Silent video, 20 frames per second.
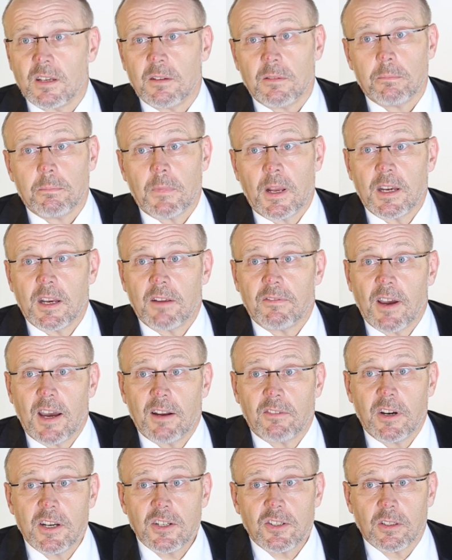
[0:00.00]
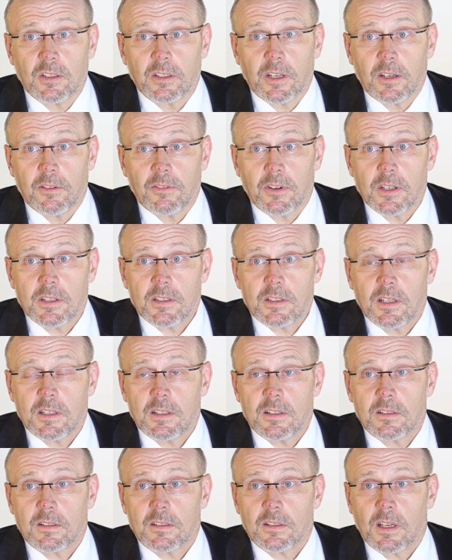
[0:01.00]
in many of our regional
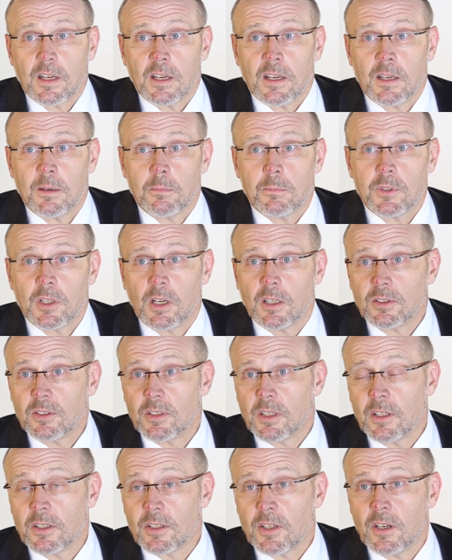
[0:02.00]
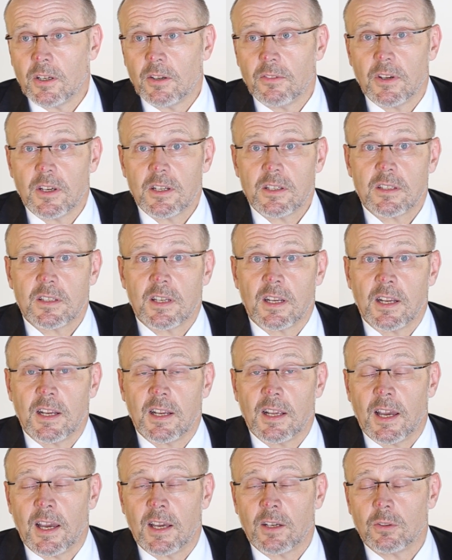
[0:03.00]
universities, Charles Sturt
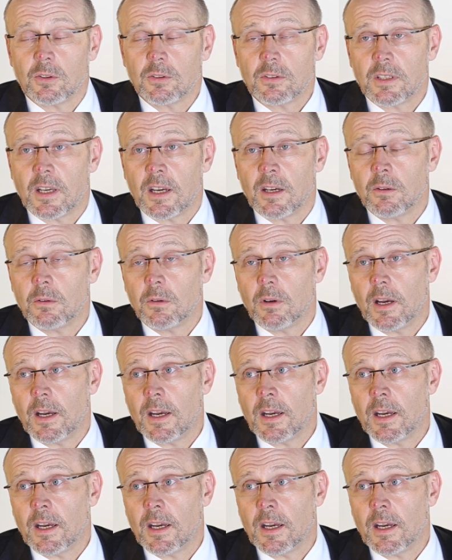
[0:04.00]
University and also